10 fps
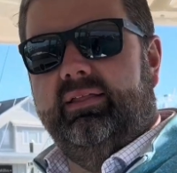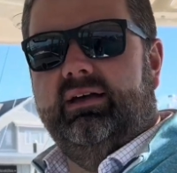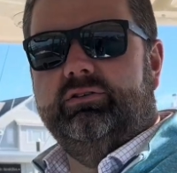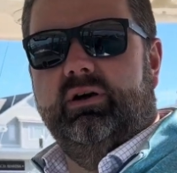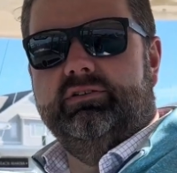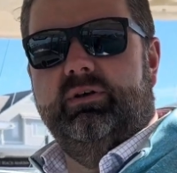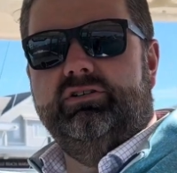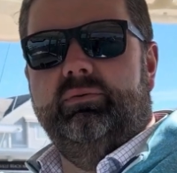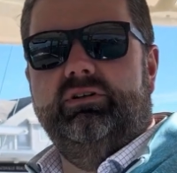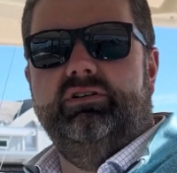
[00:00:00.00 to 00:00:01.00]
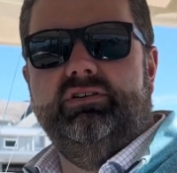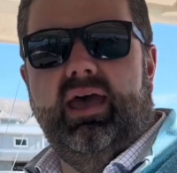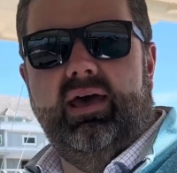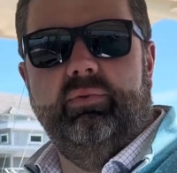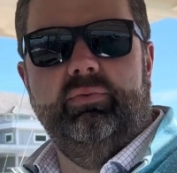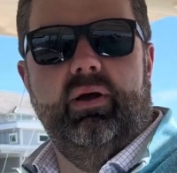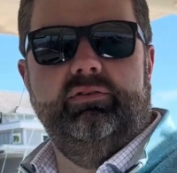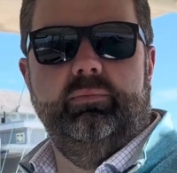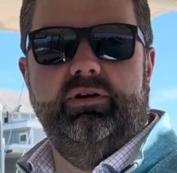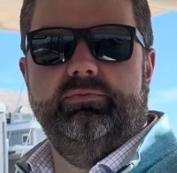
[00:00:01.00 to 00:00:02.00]
that transmission we just had with
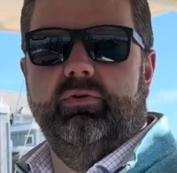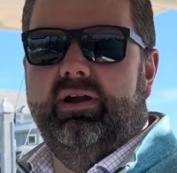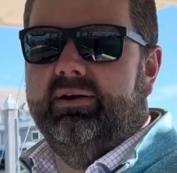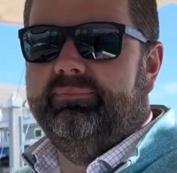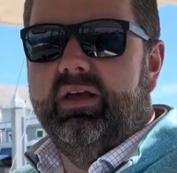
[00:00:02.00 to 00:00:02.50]
Wrightsville Beach Marina.